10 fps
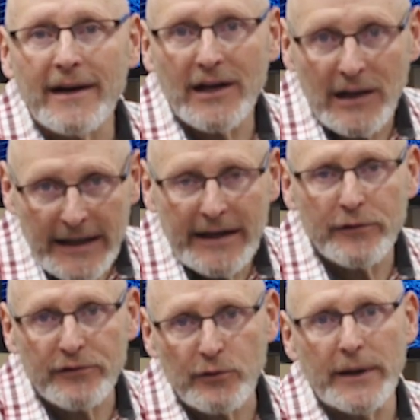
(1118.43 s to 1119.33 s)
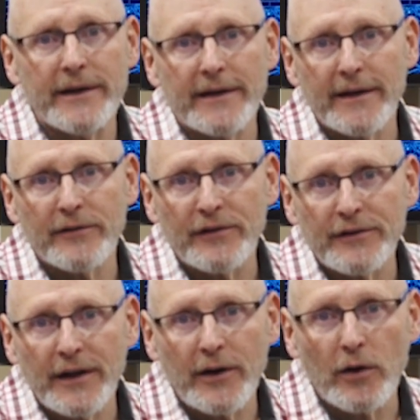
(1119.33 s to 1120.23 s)
Galena Street in
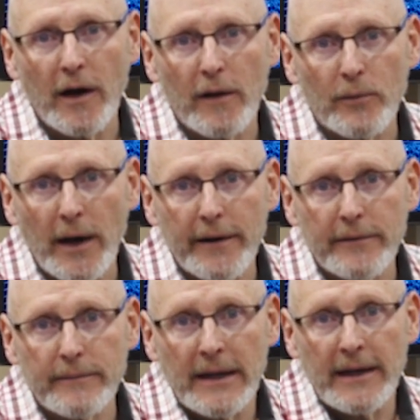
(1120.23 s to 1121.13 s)
Centennial, Colorado.